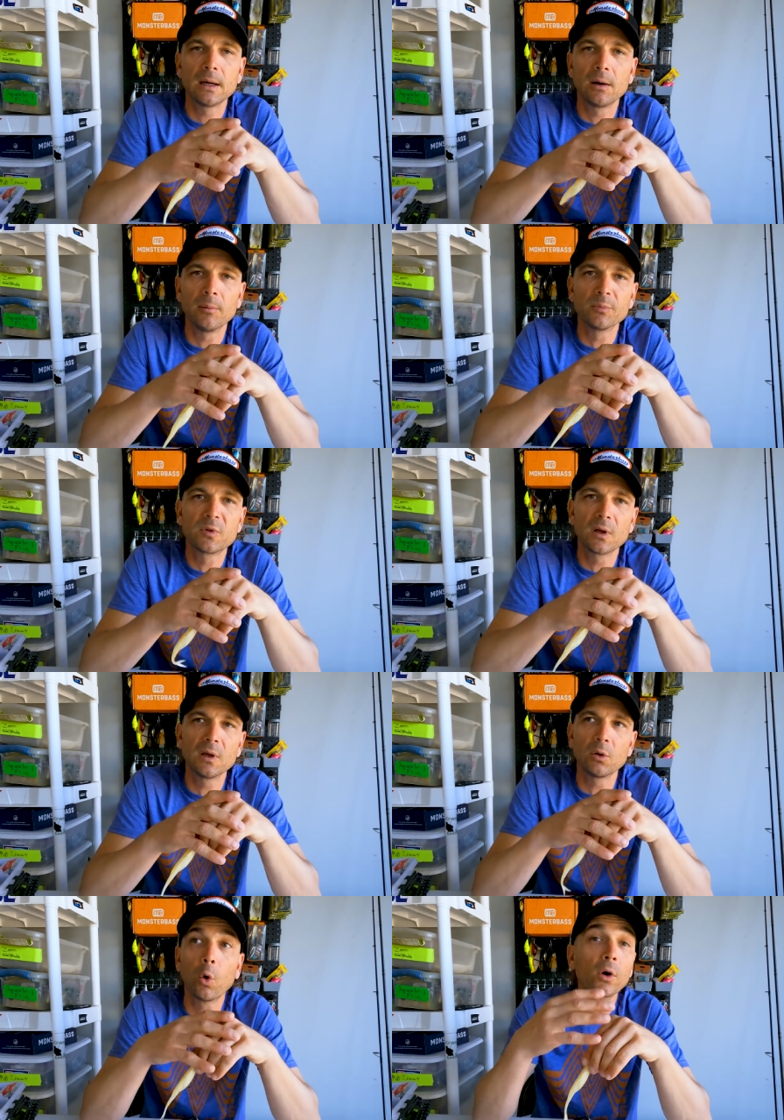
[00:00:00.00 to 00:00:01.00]
Um,
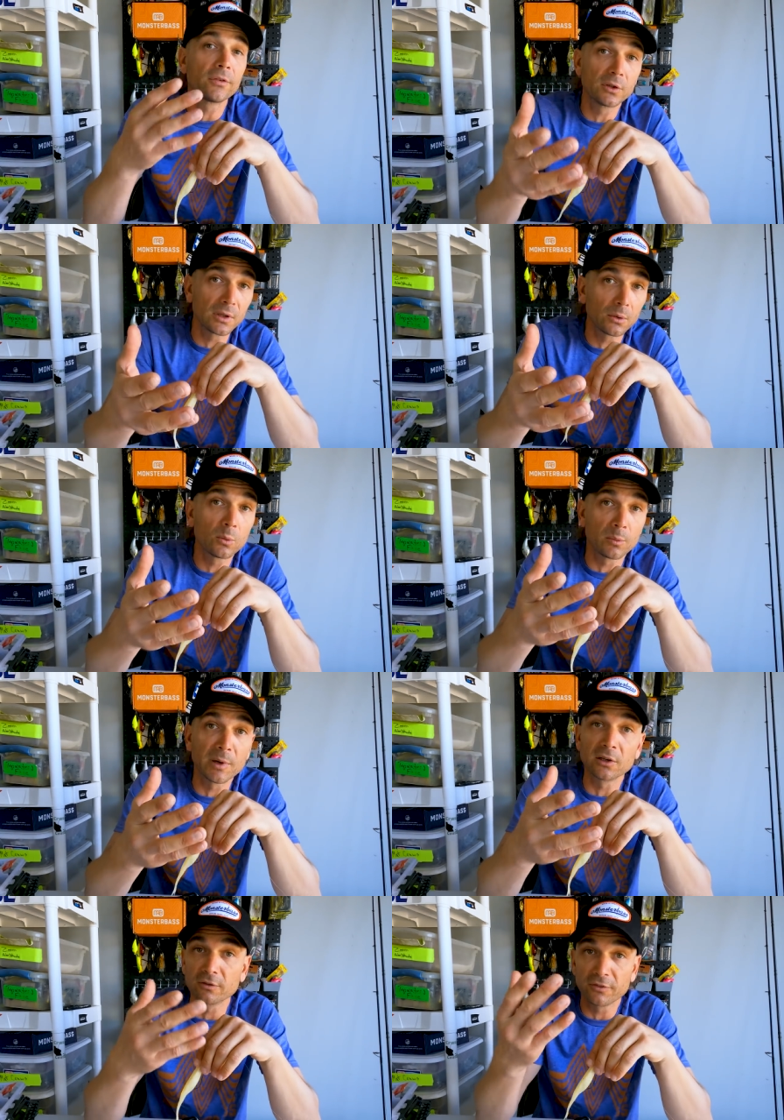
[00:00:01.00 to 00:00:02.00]
to, or if you're dealing with
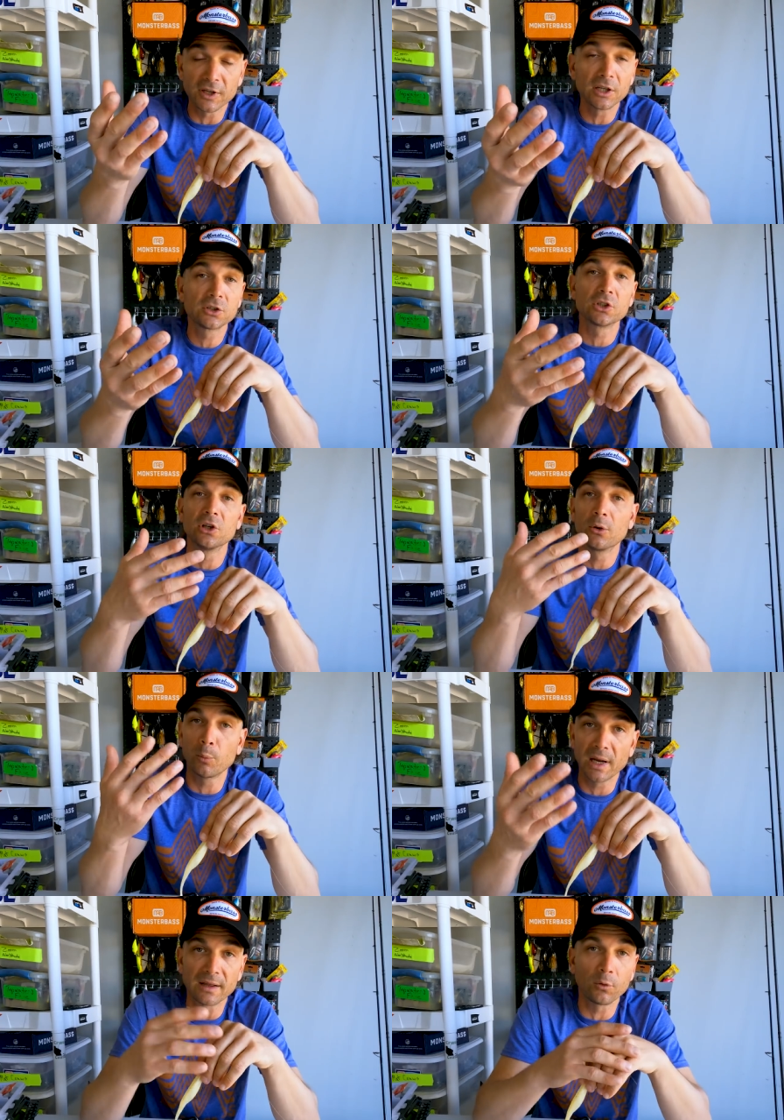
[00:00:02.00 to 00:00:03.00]
bigger fish, you know,
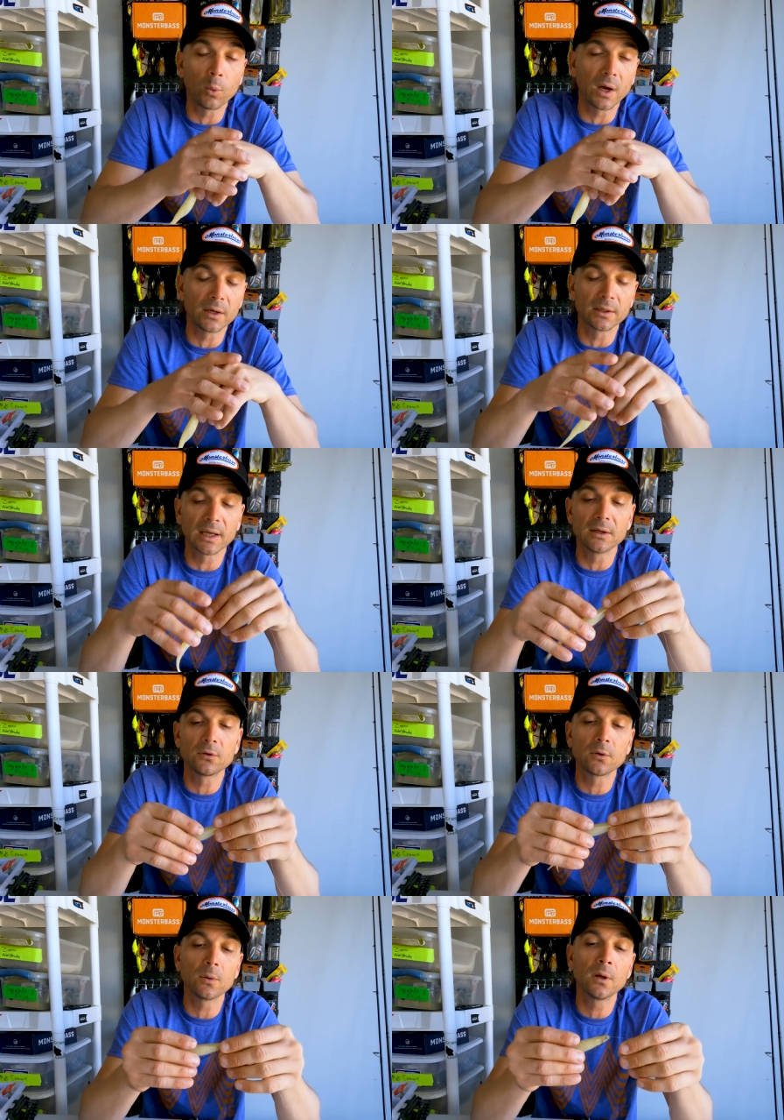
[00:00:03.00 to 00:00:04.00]
might have a wider
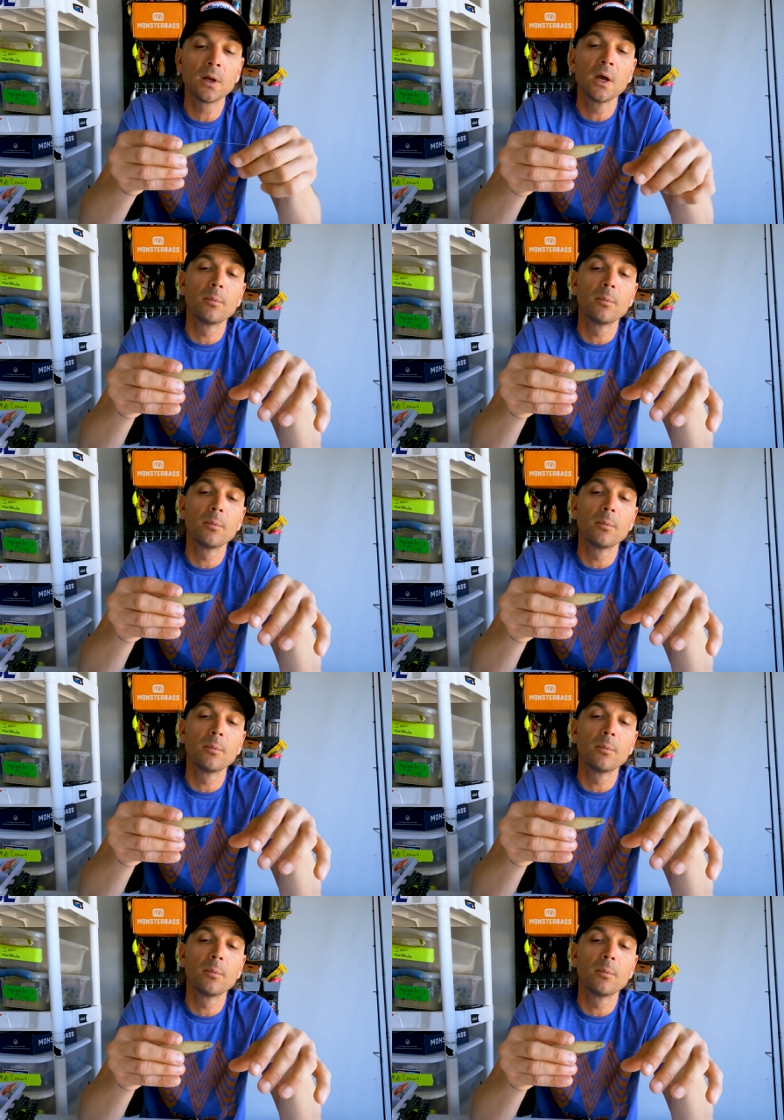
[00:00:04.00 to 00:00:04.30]
gauge to it.